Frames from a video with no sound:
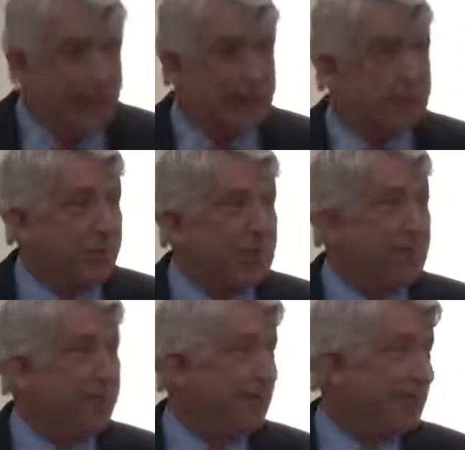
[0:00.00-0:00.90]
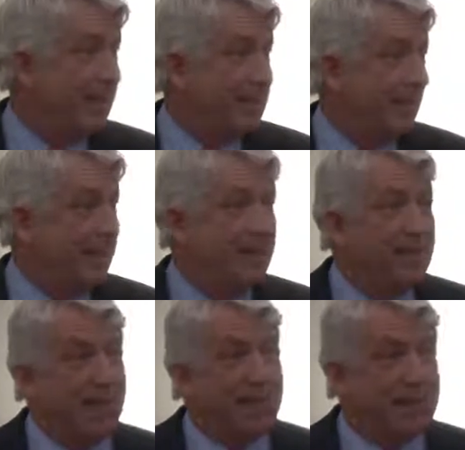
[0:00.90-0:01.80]
And as recently as
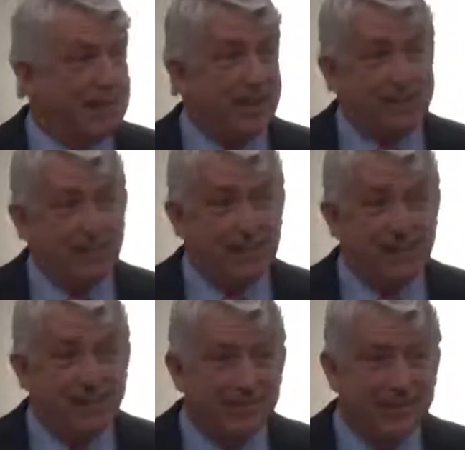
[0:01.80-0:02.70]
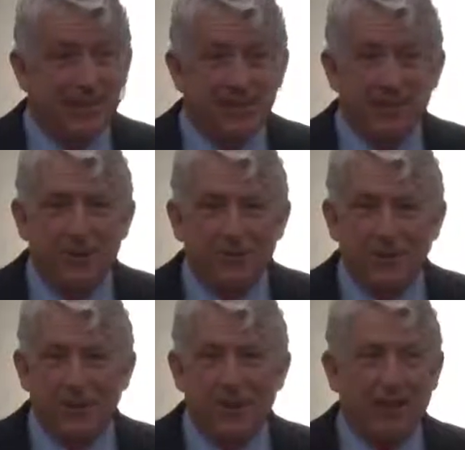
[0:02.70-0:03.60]
1996,
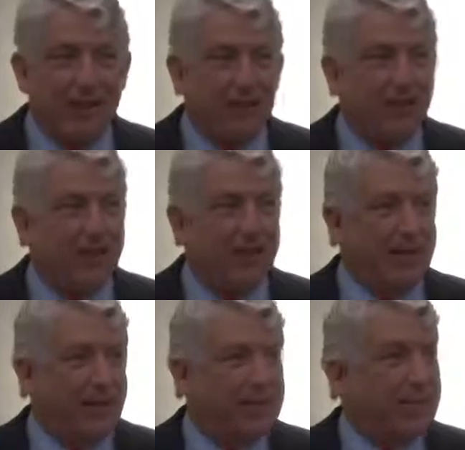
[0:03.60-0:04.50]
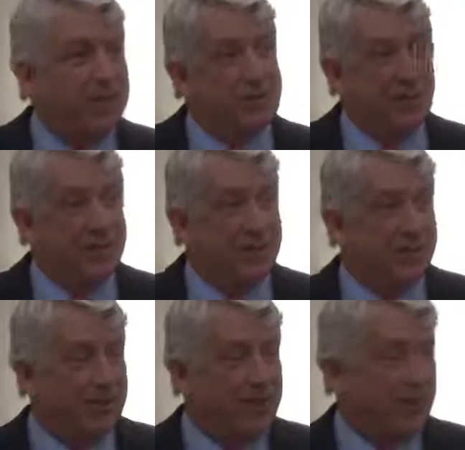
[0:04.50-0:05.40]
Virginia argued against
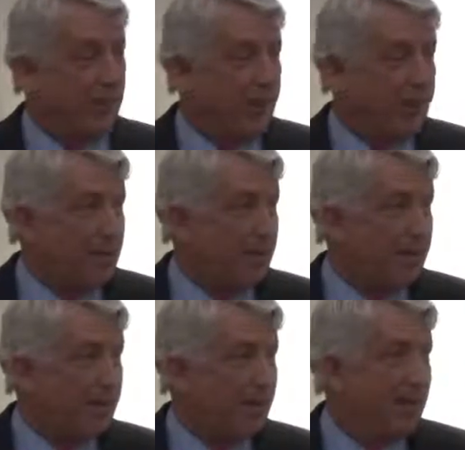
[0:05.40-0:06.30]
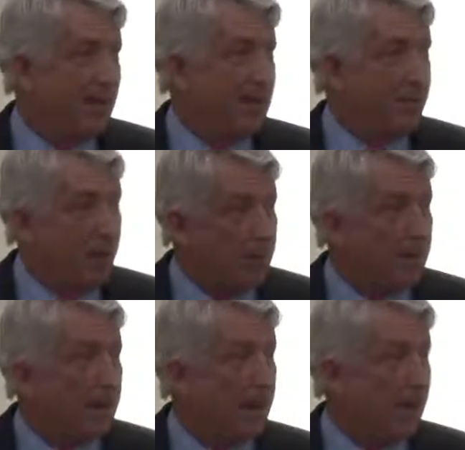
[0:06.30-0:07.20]
gender equality in
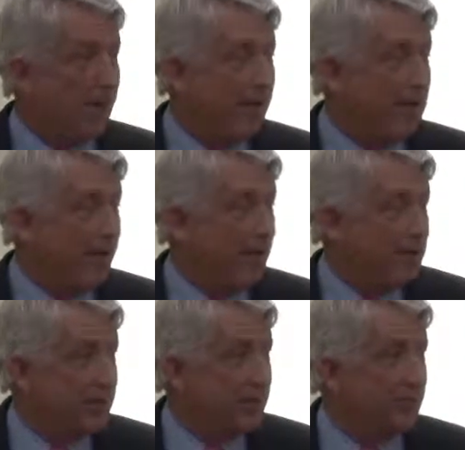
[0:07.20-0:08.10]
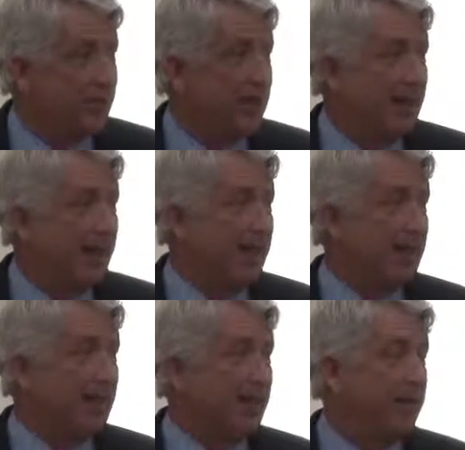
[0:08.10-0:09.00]
public higher education in
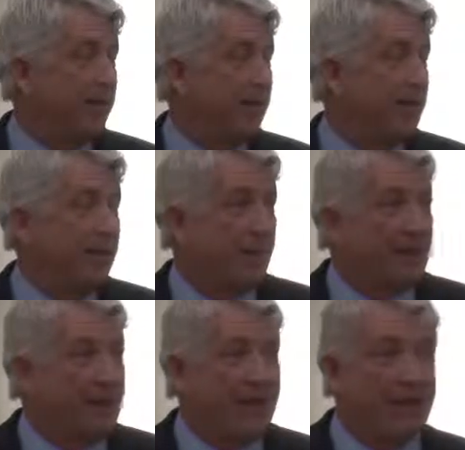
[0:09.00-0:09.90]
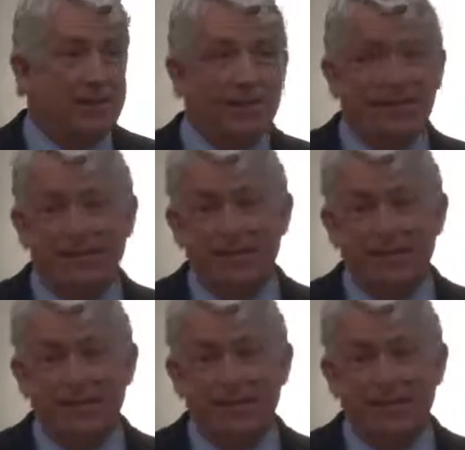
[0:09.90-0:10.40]
the BMI case.